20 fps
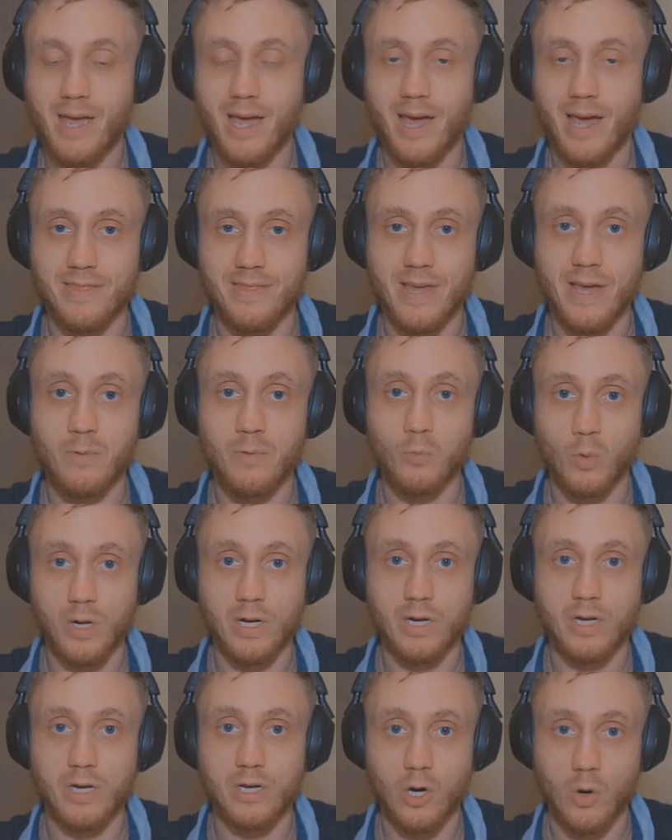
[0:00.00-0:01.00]
And then we're
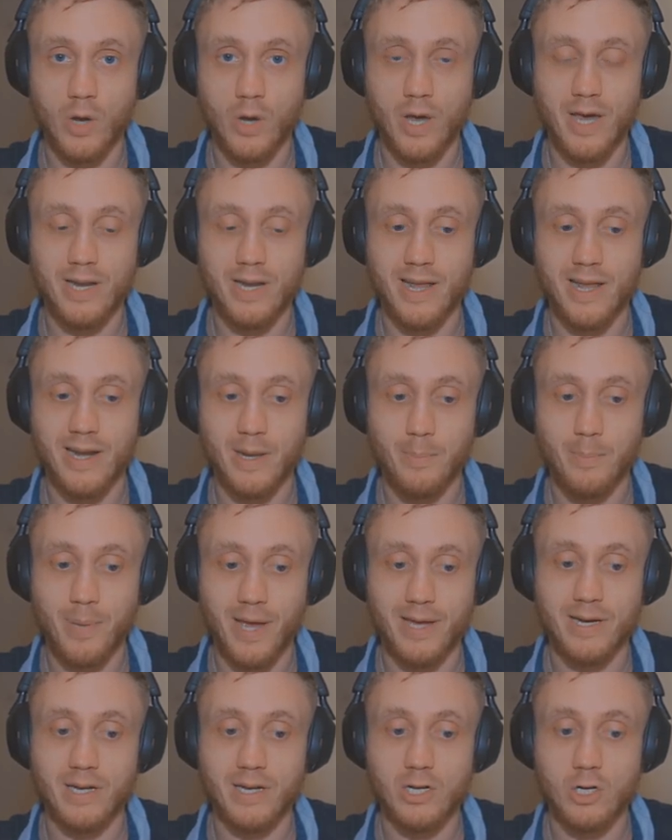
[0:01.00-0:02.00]
going to go ahead and
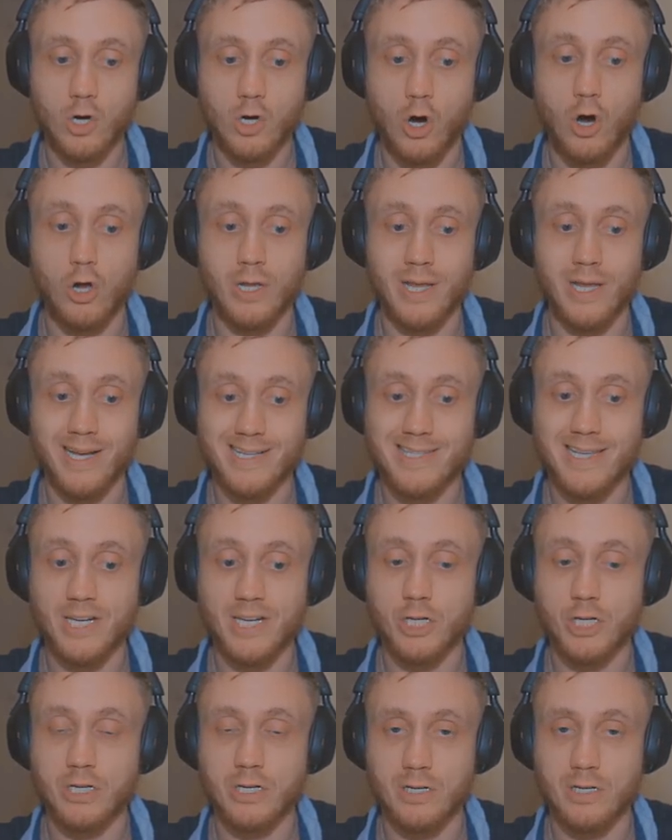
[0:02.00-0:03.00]
append call
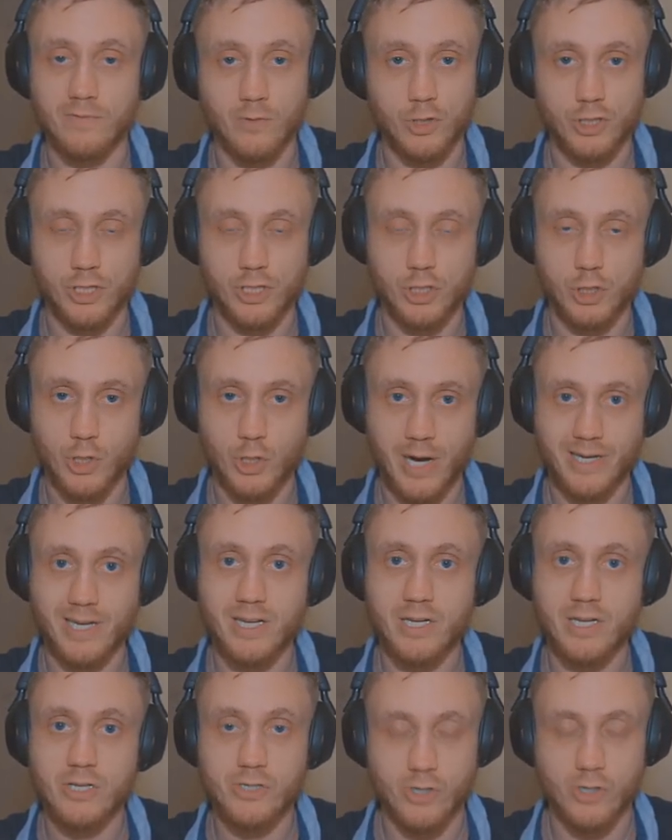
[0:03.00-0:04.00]
extension conversion
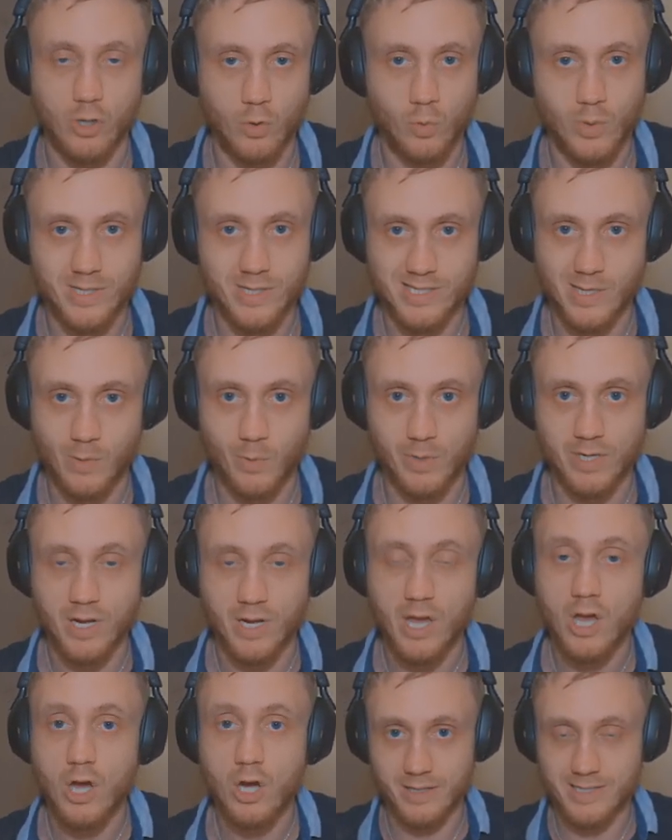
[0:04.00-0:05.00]
tracking. So when someone
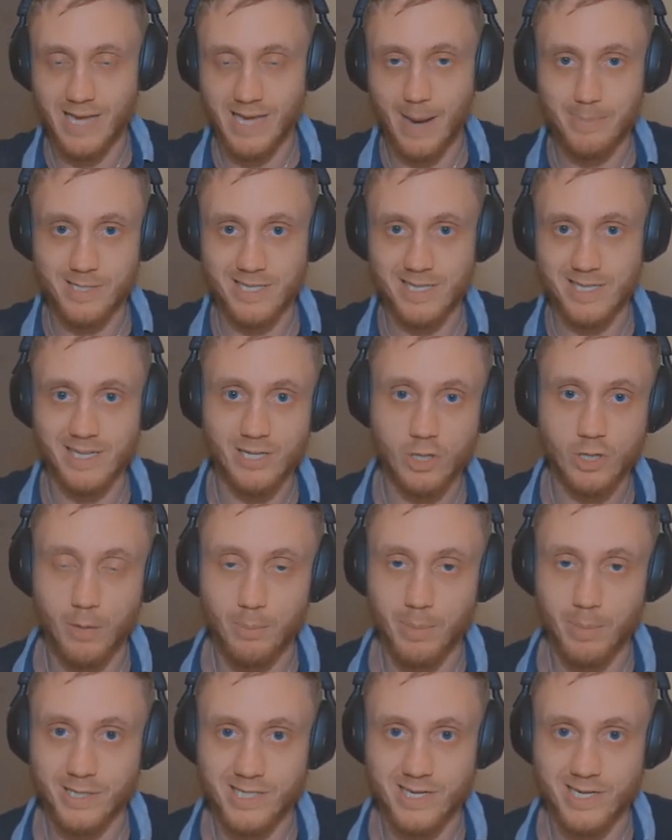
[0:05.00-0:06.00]
taps the
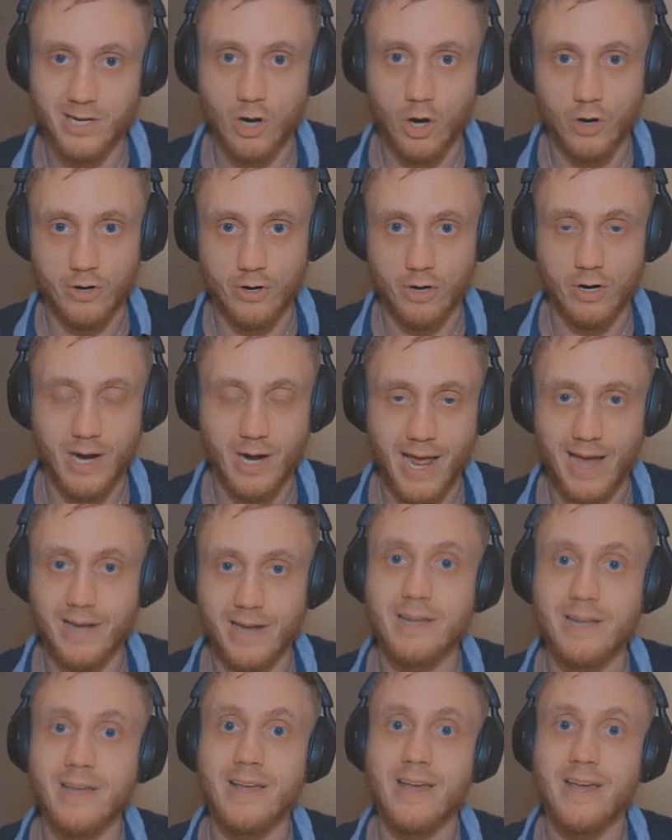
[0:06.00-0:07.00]
call button on our
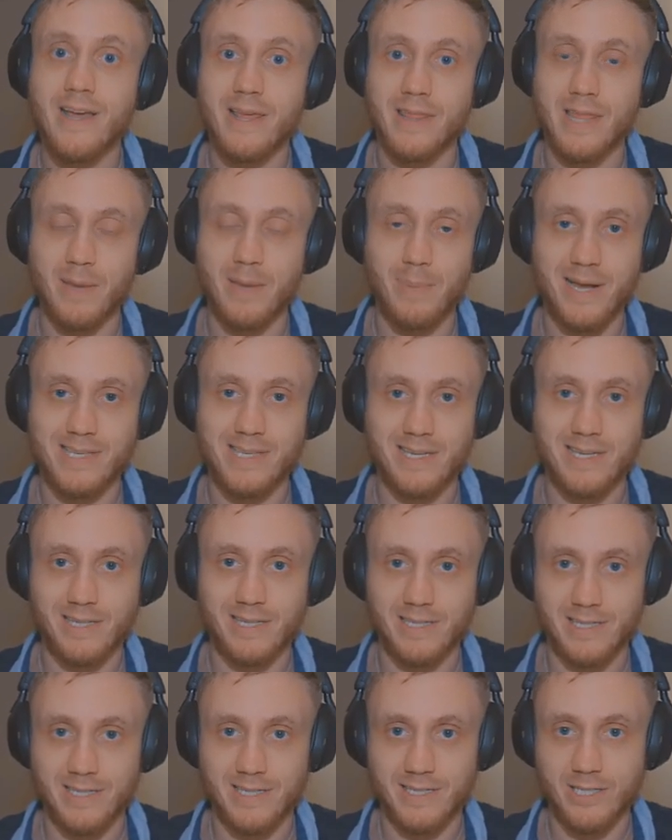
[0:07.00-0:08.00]
ad, they
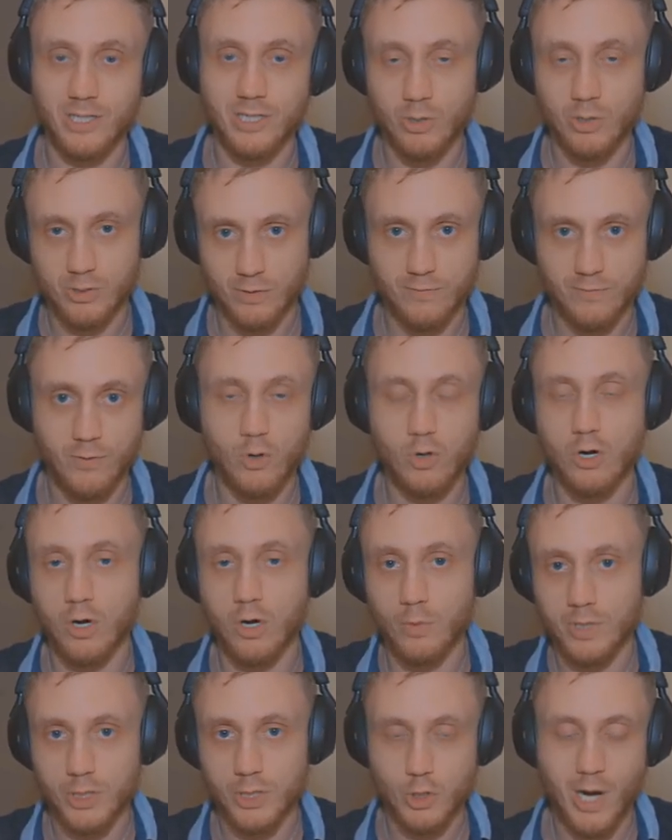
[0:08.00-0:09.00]
basically go into a phone
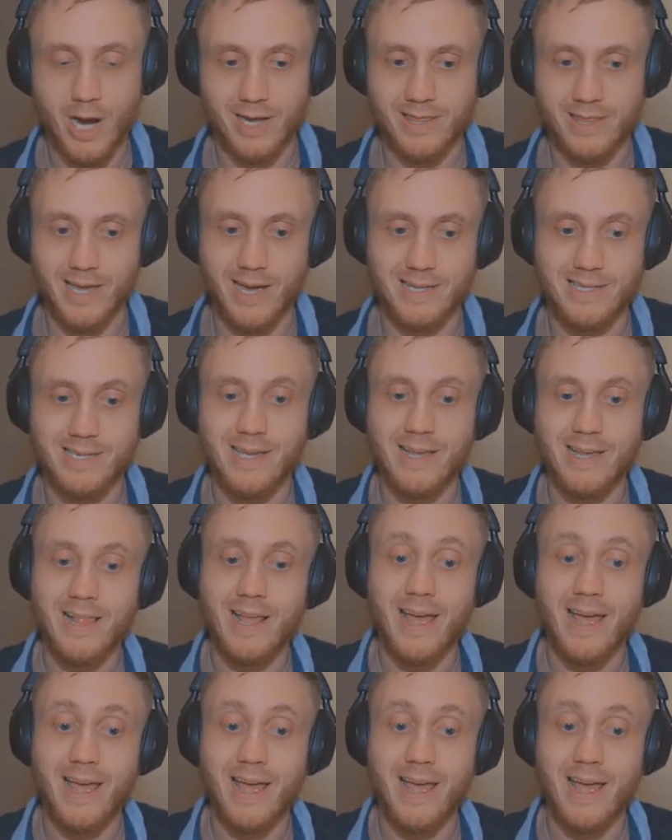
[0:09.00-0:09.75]
call, we track that.